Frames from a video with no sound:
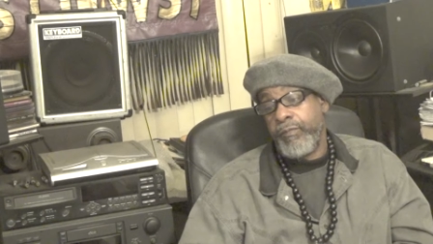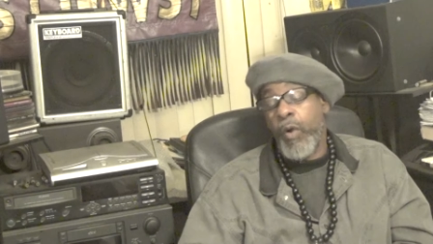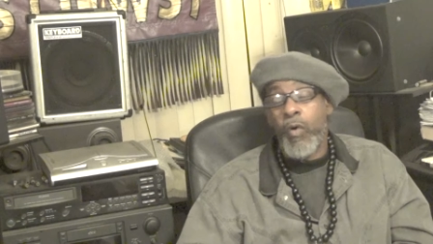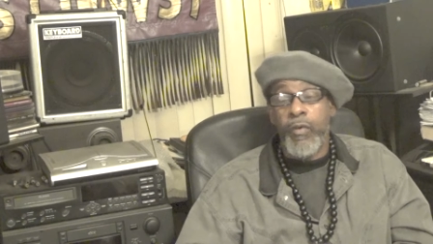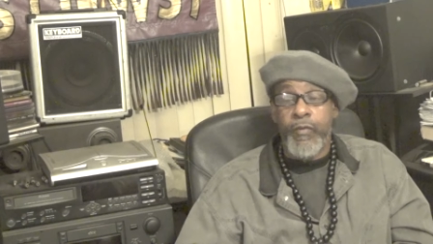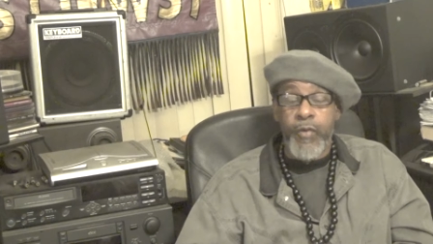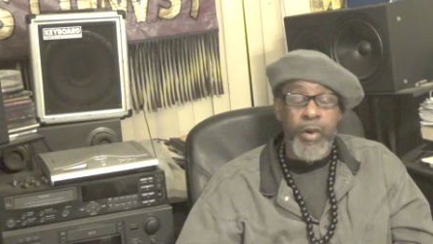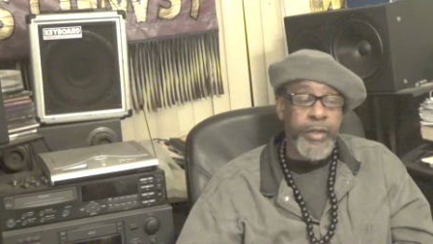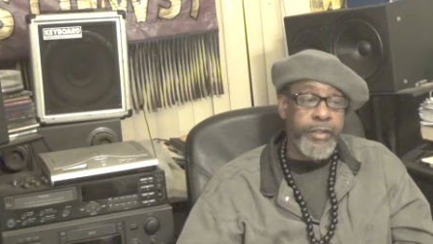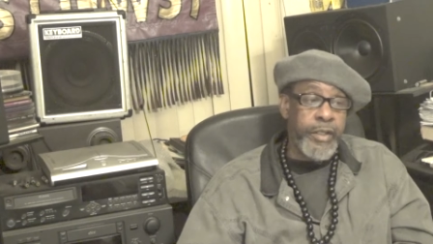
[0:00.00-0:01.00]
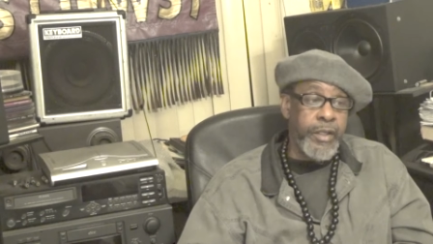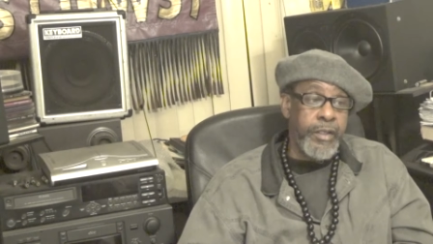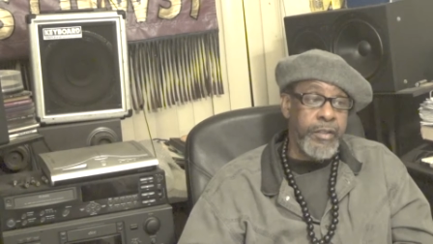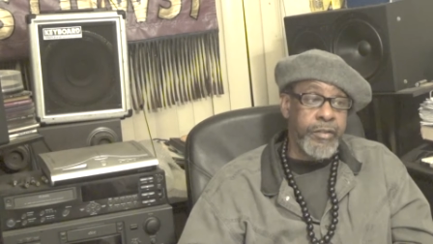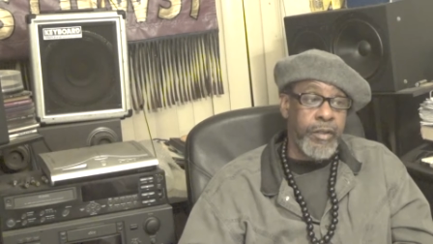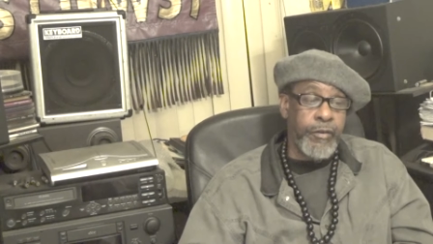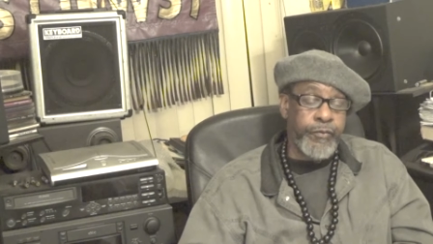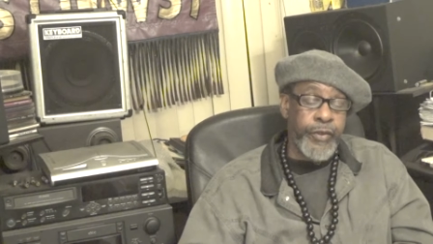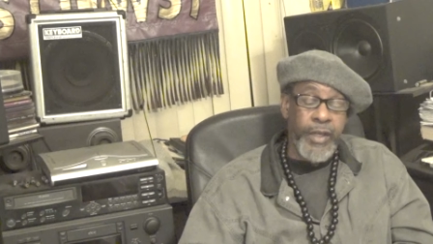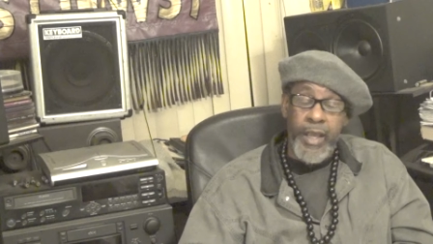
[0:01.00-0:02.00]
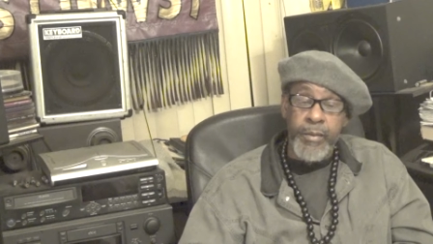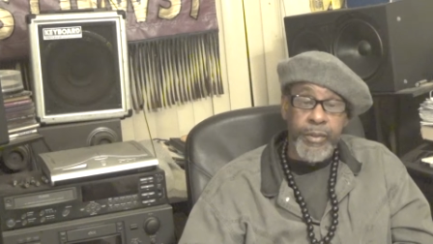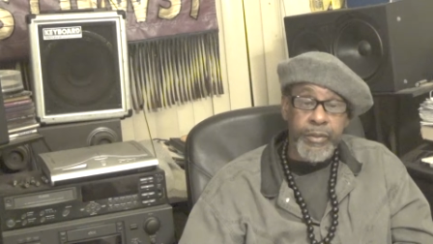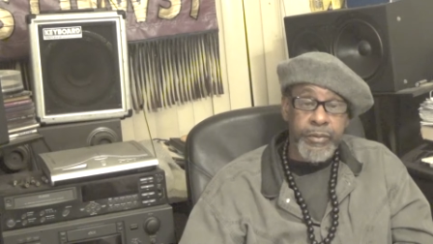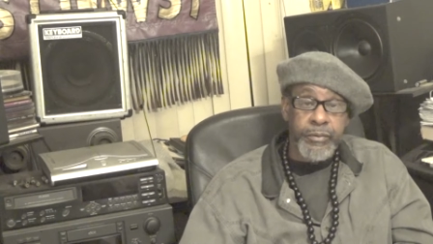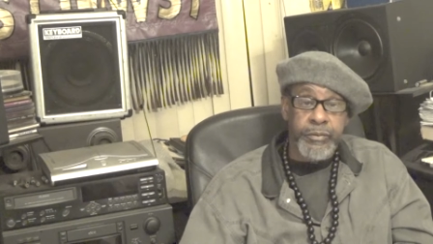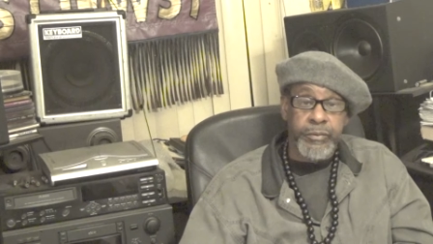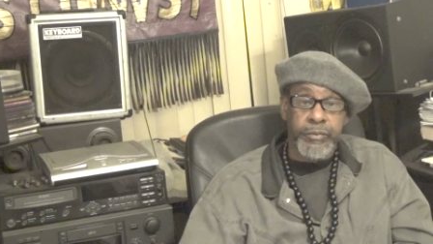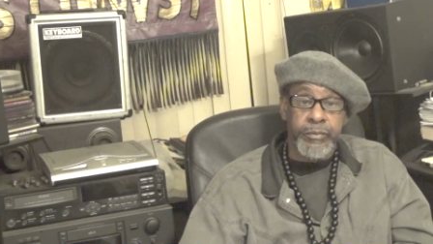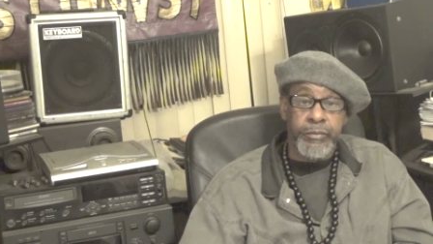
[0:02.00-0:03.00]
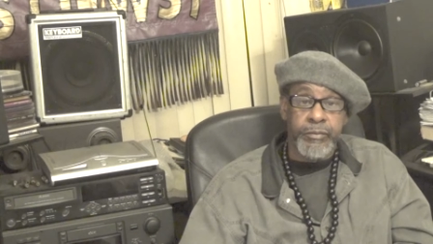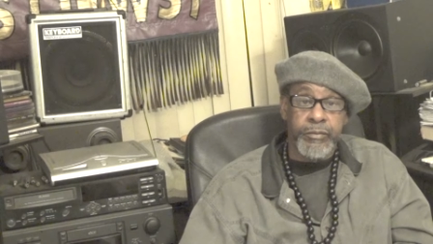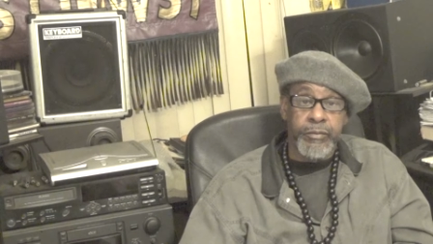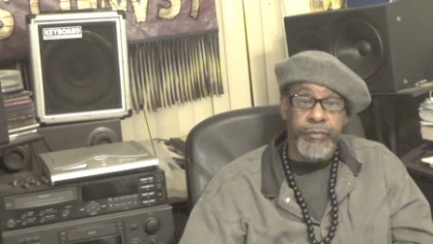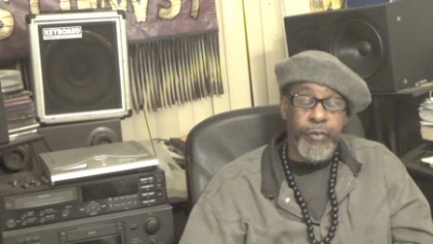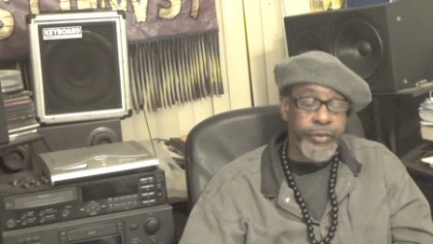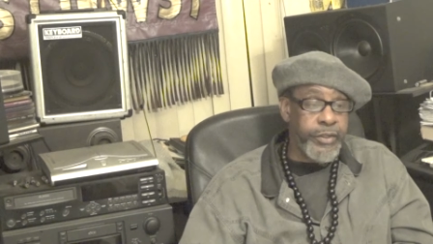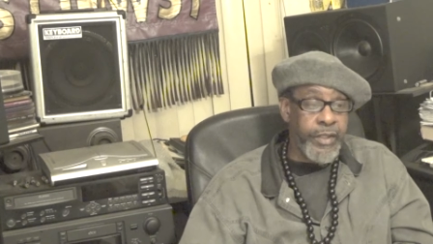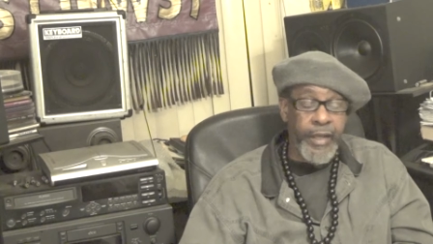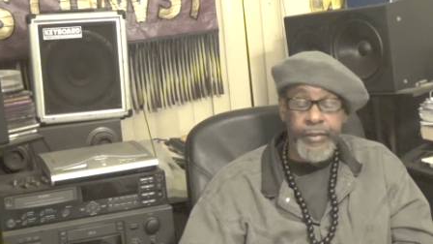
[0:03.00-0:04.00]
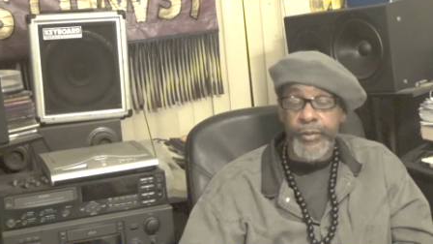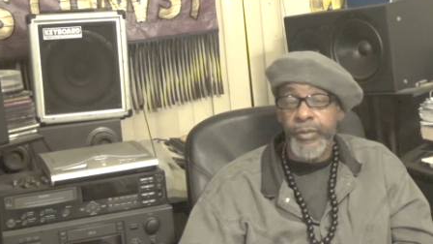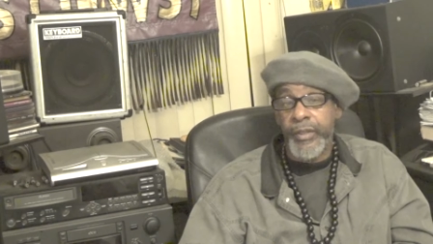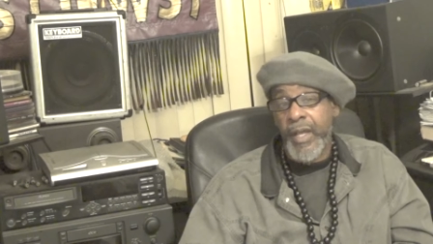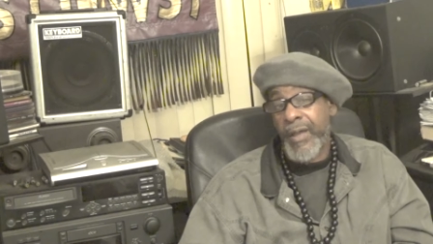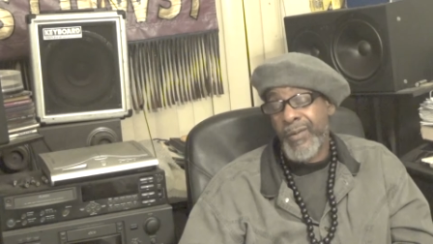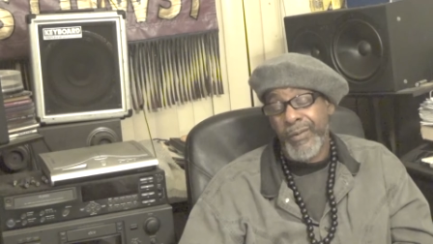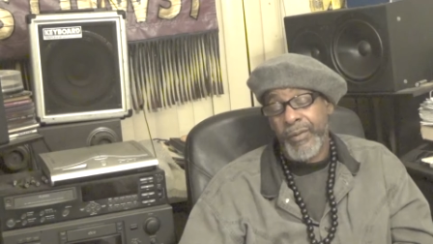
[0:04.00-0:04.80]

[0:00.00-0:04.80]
for 400 years of free labor, 1492 to now.